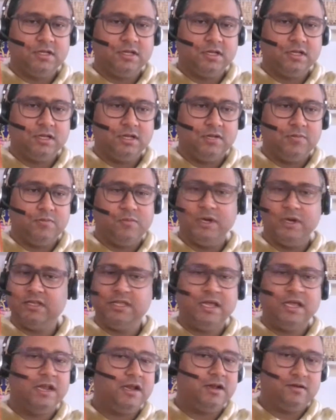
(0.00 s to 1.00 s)
But
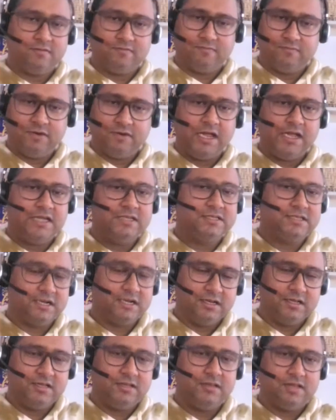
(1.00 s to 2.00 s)
there are, like I said,
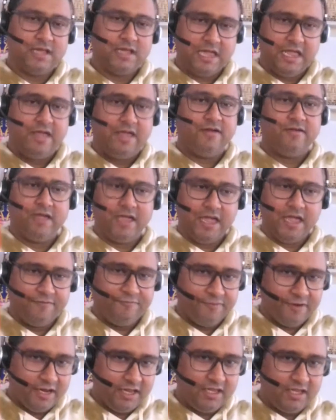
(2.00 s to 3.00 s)

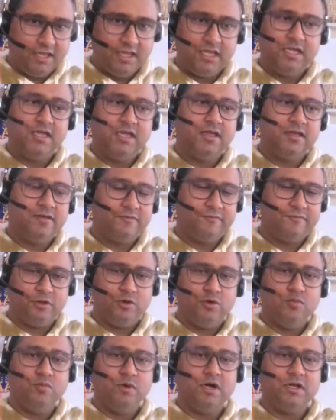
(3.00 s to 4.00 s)
every
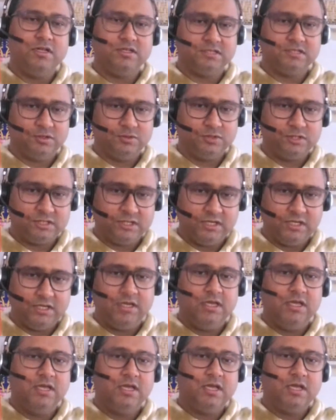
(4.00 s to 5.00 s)
few months you see
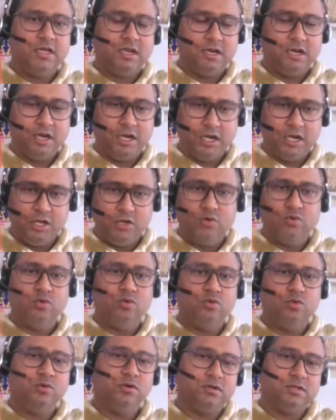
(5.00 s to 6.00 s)

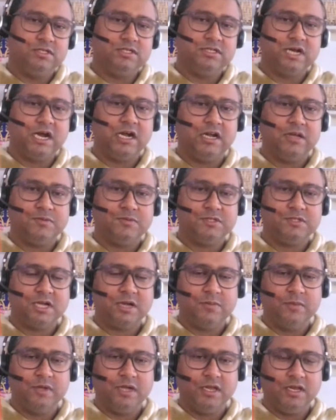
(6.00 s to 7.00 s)
new startups
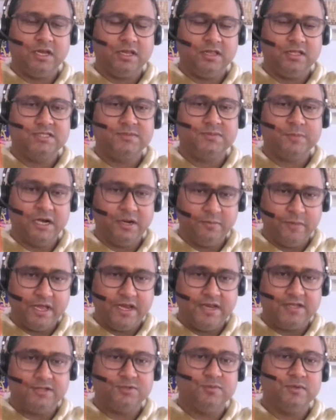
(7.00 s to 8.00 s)
coming in the spend
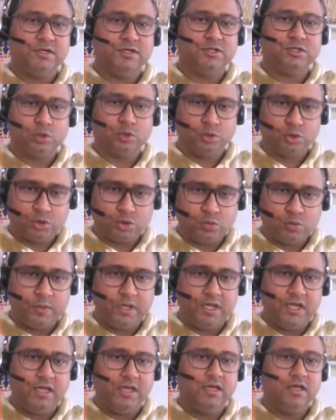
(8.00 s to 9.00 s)
management, source to
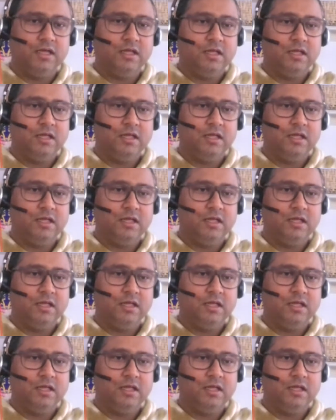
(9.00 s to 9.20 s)
pay,